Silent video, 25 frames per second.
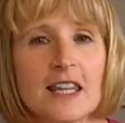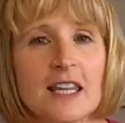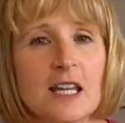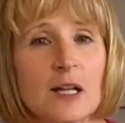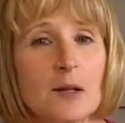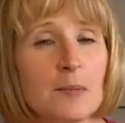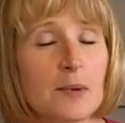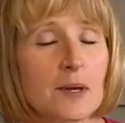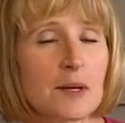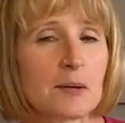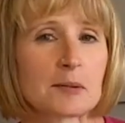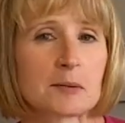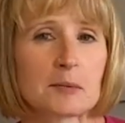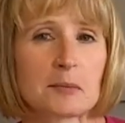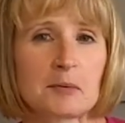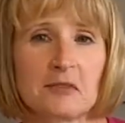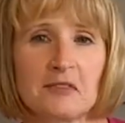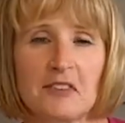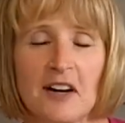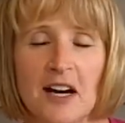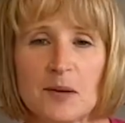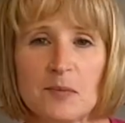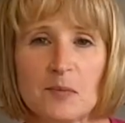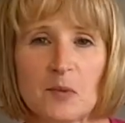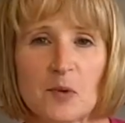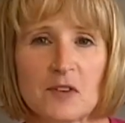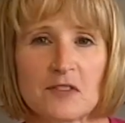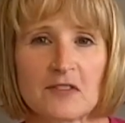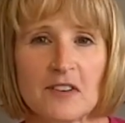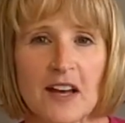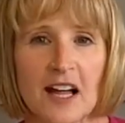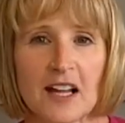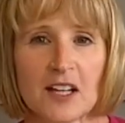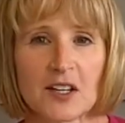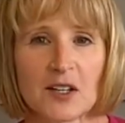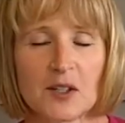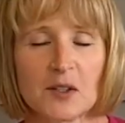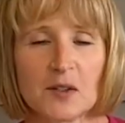they'll be able to provide more
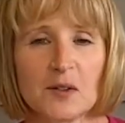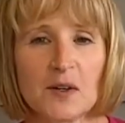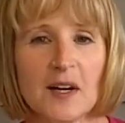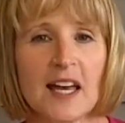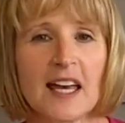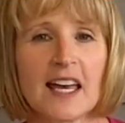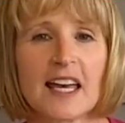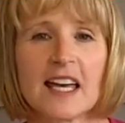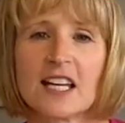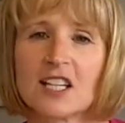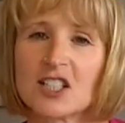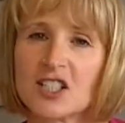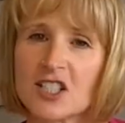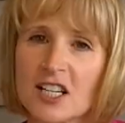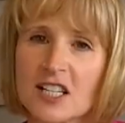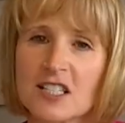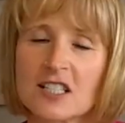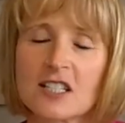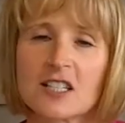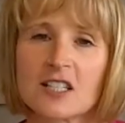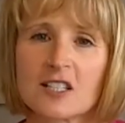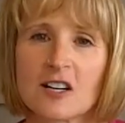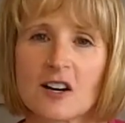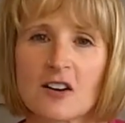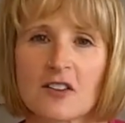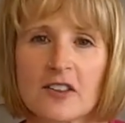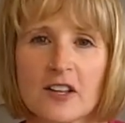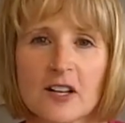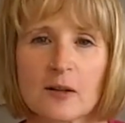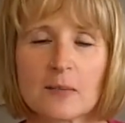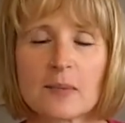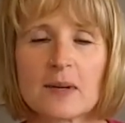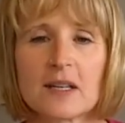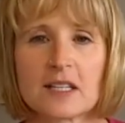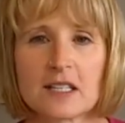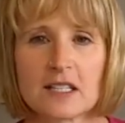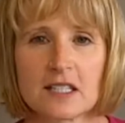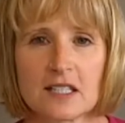value, and chances are they'll
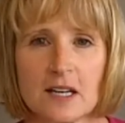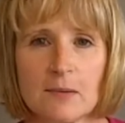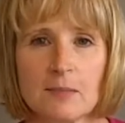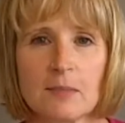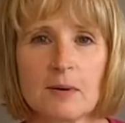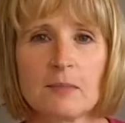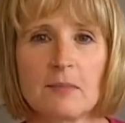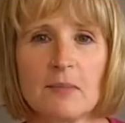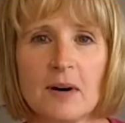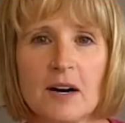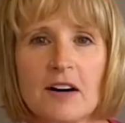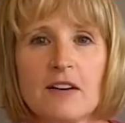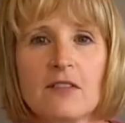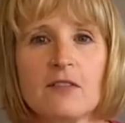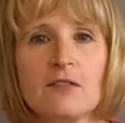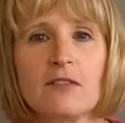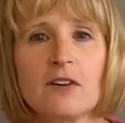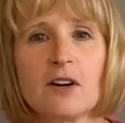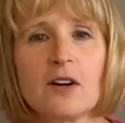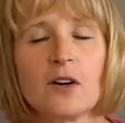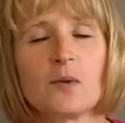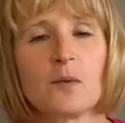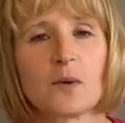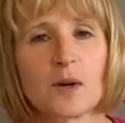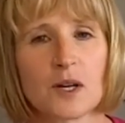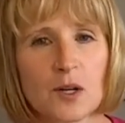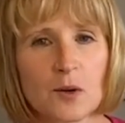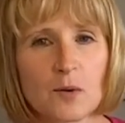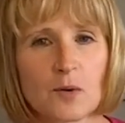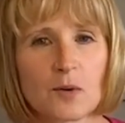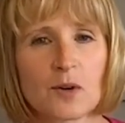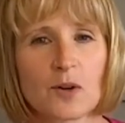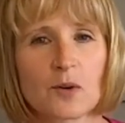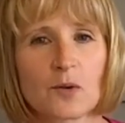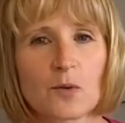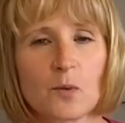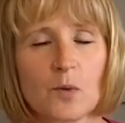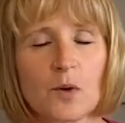be a step above what
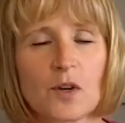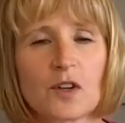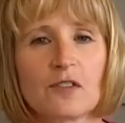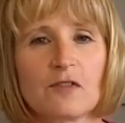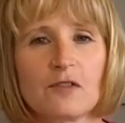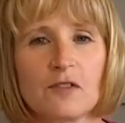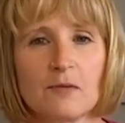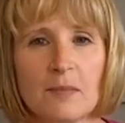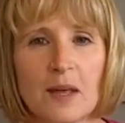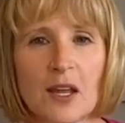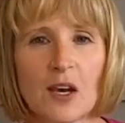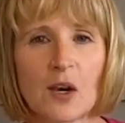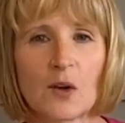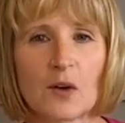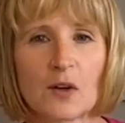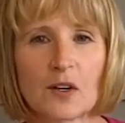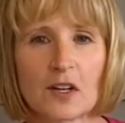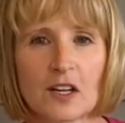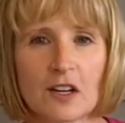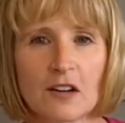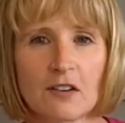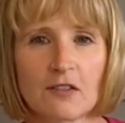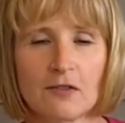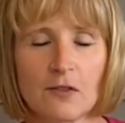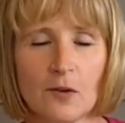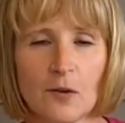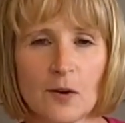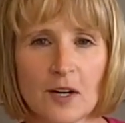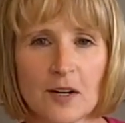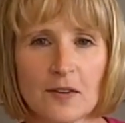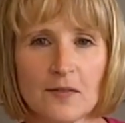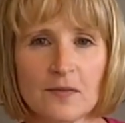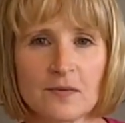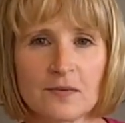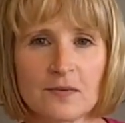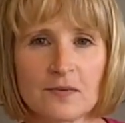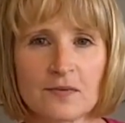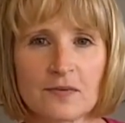you would have been looking for.
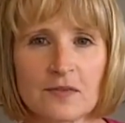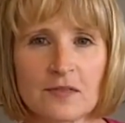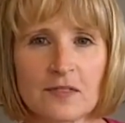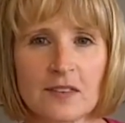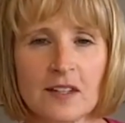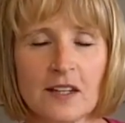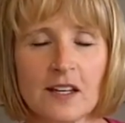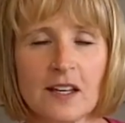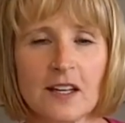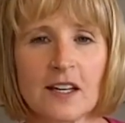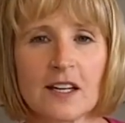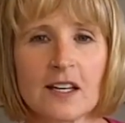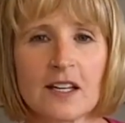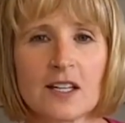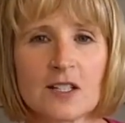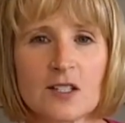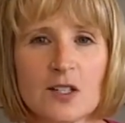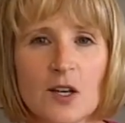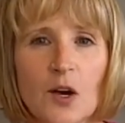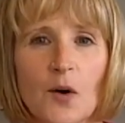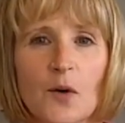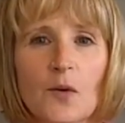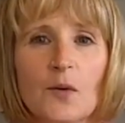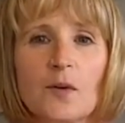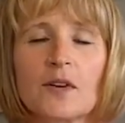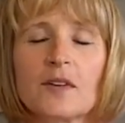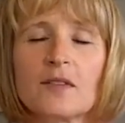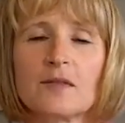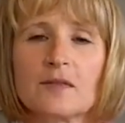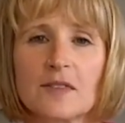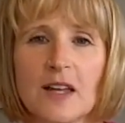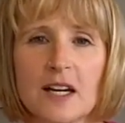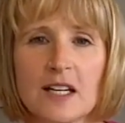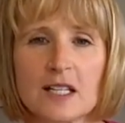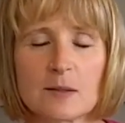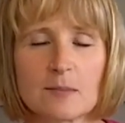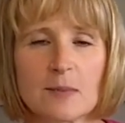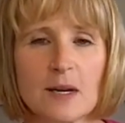So
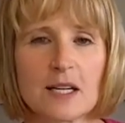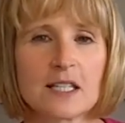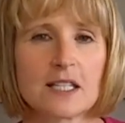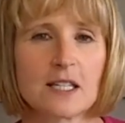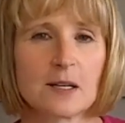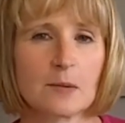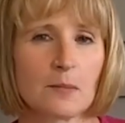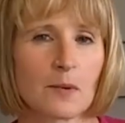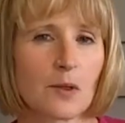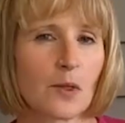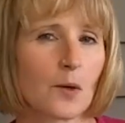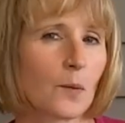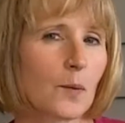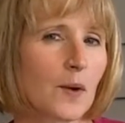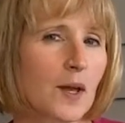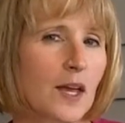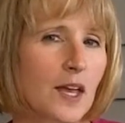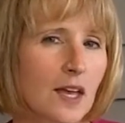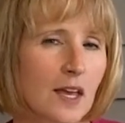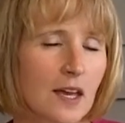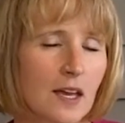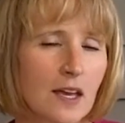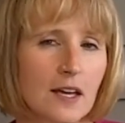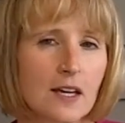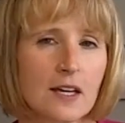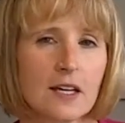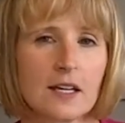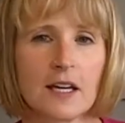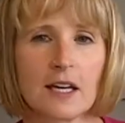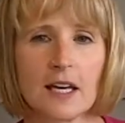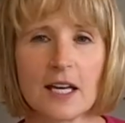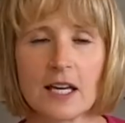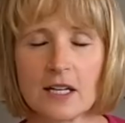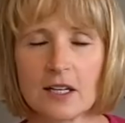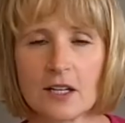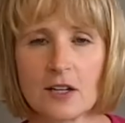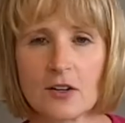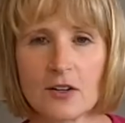that's my tip of the week.
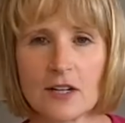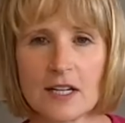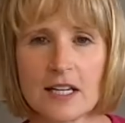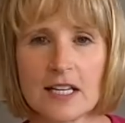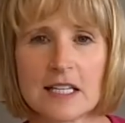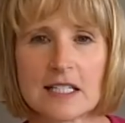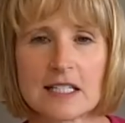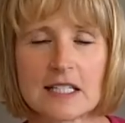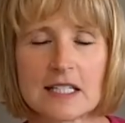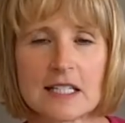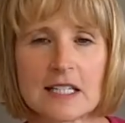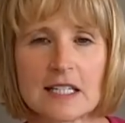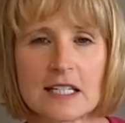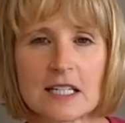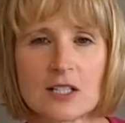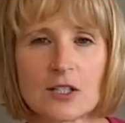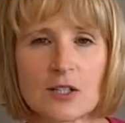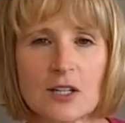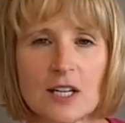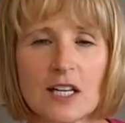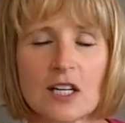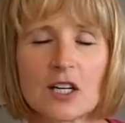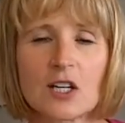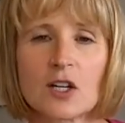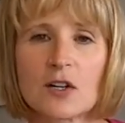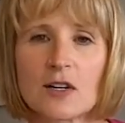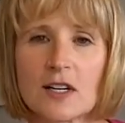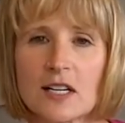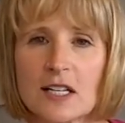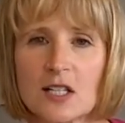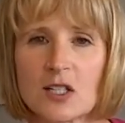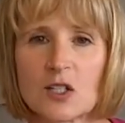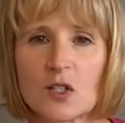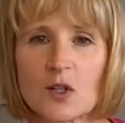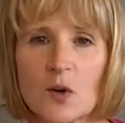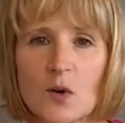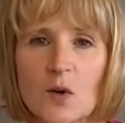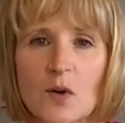To
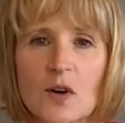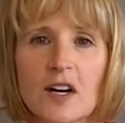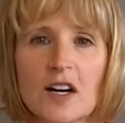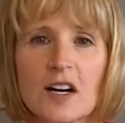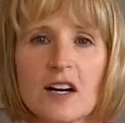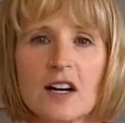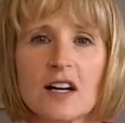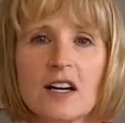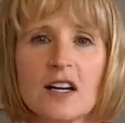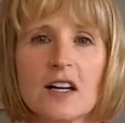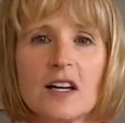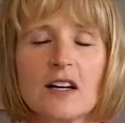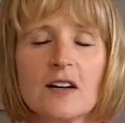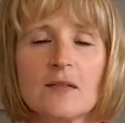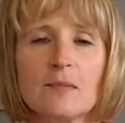increase your